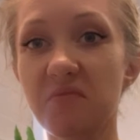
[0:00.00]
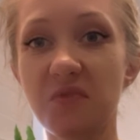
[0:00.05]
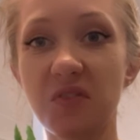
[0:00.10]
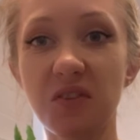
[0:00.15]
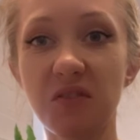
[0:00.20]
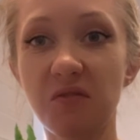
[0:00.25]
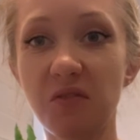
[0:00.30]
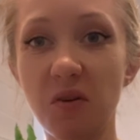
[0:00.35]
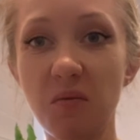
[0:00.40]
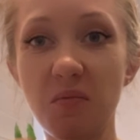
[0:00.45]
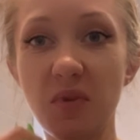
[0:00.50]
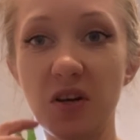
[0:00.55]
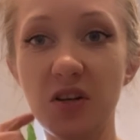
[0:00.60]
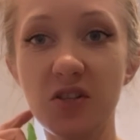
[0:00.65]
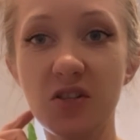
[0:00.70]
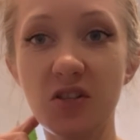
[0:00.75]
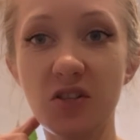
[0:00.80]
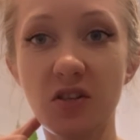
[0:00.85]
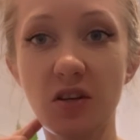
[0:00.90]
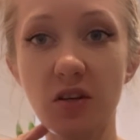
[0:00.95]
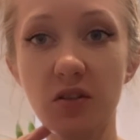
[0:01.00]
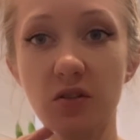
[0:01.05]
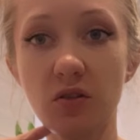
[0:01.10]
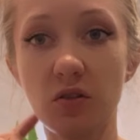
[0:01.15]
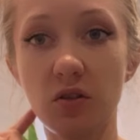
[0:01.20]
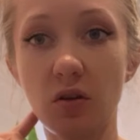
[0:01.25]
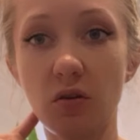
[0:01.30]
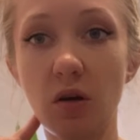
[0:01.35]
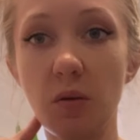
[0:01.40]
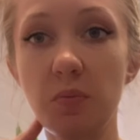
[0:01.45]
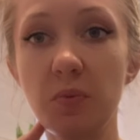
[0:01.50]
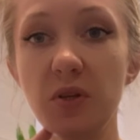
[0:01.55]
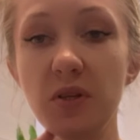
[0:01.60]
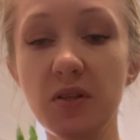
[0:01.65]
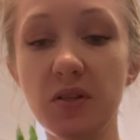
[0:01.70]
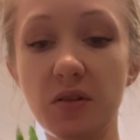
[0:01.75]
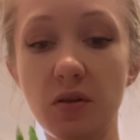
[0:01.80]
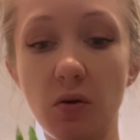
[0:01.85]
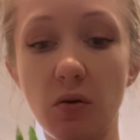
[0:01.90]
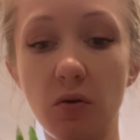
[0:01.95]
information, I don't know, a
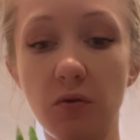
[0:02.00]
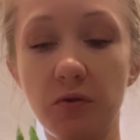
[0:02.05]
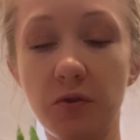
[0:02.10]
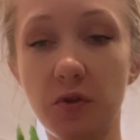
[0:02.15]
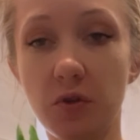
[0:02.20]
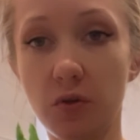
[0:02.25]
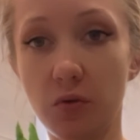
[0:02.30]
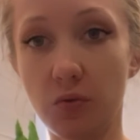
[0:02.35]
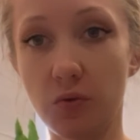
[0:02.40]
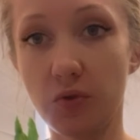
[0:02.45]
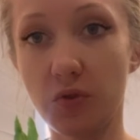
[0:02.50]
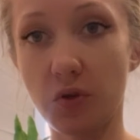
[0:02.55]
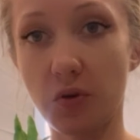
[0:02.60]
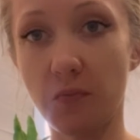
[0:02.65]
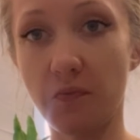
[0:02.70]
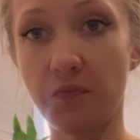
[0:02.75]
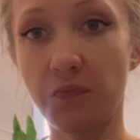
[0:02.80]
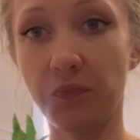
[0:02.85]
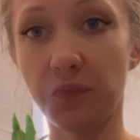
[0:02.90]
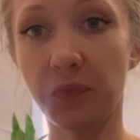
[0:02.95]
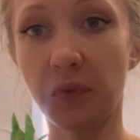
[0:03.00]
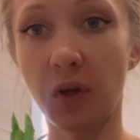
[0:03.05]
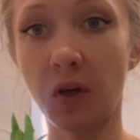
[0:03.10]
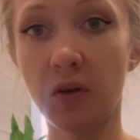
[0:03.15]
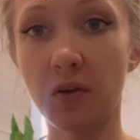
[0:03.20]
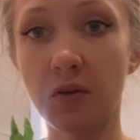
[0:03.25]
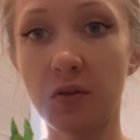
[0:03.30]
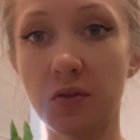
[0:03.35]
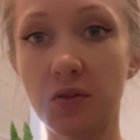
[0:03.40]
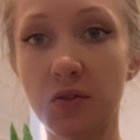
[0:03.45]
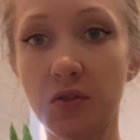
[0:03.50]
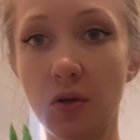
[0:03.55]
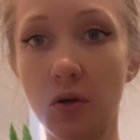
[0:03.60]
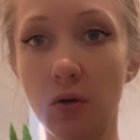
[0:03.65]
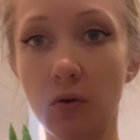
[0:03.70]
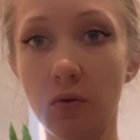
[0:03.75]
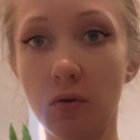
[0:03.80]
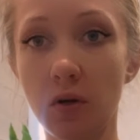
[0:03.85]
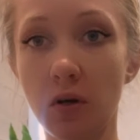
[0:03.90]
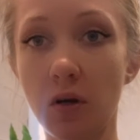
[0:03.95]
piece of news.
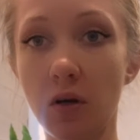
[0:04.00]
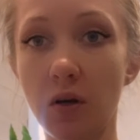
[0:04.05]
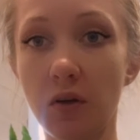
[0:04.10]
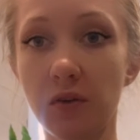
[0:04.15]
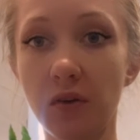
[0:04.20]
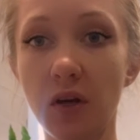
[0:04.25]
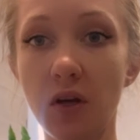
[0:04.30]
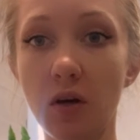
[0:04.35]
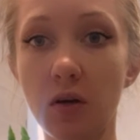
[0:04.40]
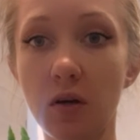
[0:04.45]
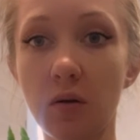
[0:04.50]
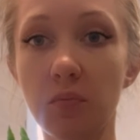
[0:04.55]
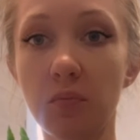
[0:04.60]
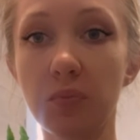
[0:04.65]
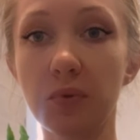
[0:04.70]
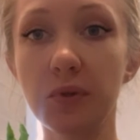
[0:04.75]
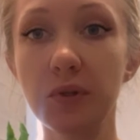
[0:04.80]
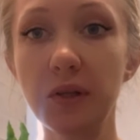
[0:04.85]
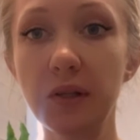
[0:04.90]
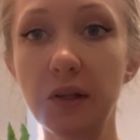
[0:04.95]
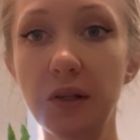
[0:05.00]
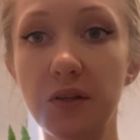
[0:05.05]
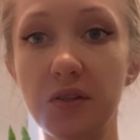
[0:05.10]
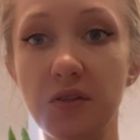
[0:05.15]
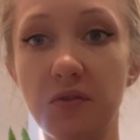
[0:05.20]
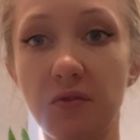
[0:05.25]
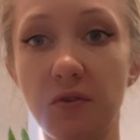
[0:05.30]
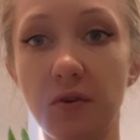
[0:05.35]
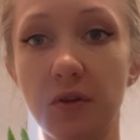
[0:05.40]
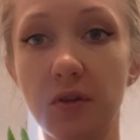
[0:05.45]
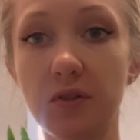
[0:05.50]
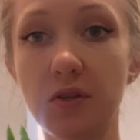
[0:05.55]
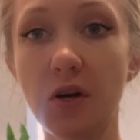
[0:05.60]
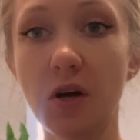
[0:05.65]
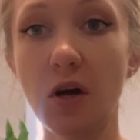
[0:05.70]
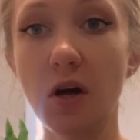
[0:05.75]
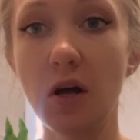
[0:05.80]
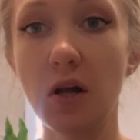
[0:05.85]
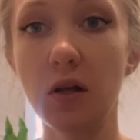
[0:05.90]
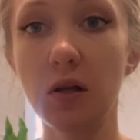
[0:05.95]
So they are completely different.
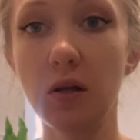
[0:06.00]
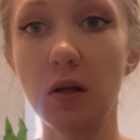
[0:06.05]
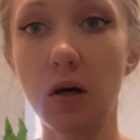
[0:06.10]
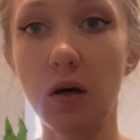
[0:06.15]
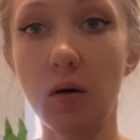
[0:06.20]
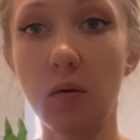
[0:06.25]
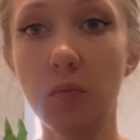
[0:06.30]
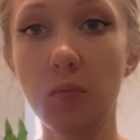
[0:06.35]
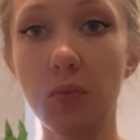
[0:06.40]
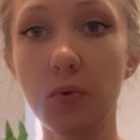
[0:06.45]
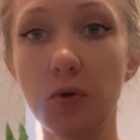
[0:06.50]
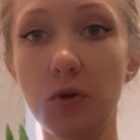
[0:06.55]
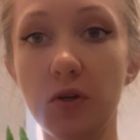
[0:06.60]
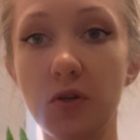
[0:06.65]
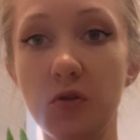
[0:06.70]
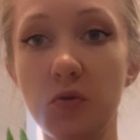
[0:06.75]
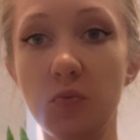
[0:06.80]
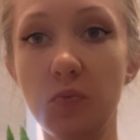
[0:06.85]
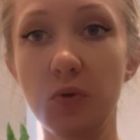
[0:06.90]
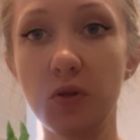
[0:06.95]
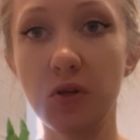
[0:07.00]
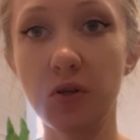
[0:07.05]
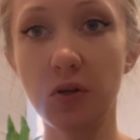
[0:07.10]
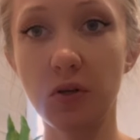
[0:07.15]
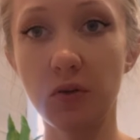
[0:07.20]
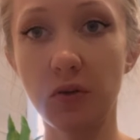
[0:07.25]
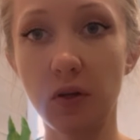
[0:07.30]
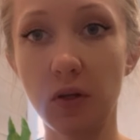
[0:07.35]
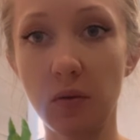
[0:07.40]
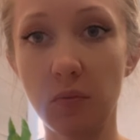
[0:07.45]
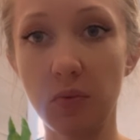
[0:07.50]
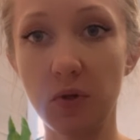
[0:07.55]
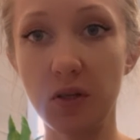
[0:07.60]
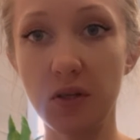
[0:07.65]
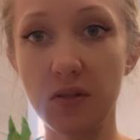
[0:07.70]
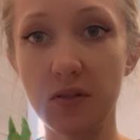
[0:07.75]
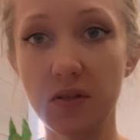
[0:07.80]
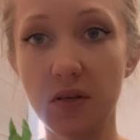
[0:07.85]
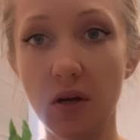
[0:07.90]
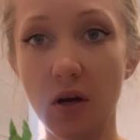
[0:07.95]
Lump is bigger than a
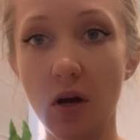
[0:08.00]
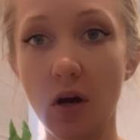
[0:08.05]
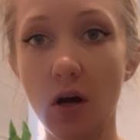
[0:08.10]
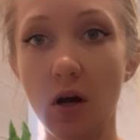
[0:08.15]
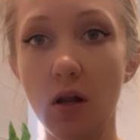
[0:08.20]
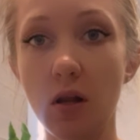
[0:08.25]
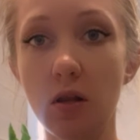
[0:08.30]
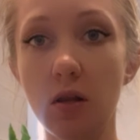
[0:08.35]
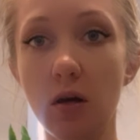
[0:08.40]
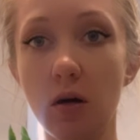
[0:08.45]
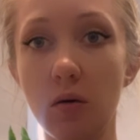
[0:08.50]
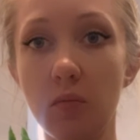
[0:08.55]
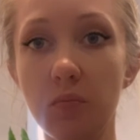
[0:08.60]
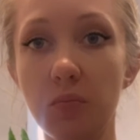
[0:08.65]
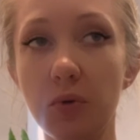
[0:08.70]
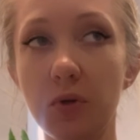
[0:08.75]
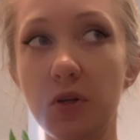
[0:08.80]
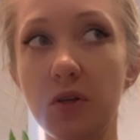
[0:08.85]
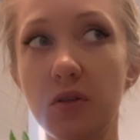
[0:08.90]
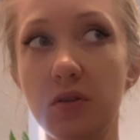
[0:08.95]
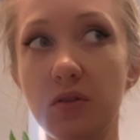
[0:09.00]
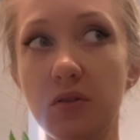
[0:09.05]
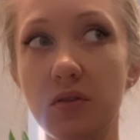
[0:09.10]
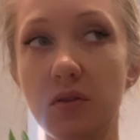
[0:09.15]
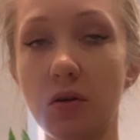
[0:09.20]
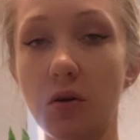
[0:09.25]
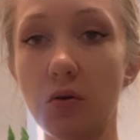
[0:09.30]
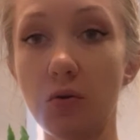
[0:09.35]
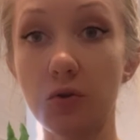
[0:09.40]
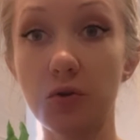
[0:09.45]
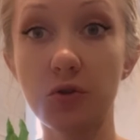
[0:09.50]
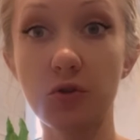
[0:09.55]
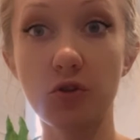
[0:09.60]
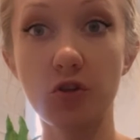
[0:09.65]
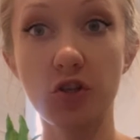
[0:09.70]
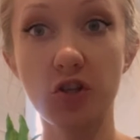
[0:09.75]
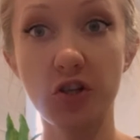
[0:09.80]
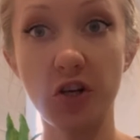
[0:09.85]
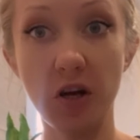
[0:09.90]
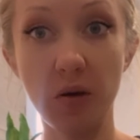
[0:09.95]
piece. Lump is also
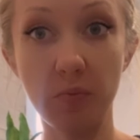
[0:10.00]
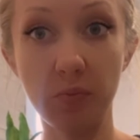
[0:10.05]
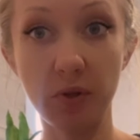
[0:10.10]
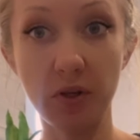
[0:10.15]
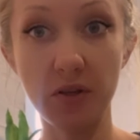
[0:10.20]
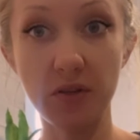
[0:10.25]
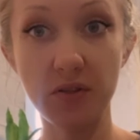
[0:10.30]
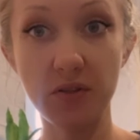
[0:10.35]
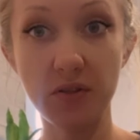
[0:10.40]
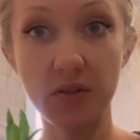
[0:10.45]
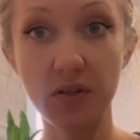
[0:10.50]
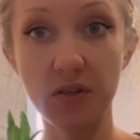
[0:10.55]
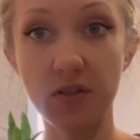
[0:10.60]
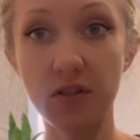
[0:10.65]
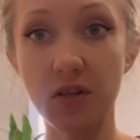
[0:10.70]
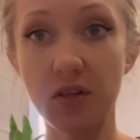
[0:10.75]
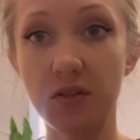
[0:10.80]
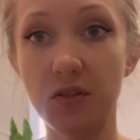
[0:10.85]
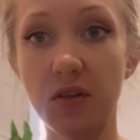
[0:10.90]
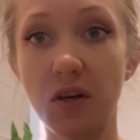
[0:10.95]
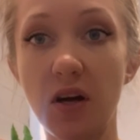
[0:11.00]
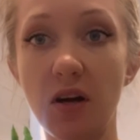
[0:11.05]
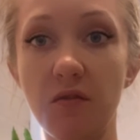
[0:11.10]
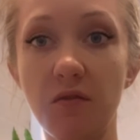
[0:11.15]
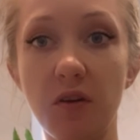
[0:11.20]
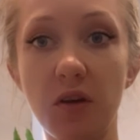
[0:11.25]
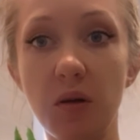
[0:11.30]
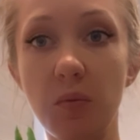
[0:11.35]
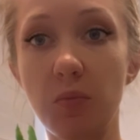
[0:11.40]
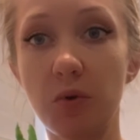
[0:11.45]
shapeless. It doesn't have any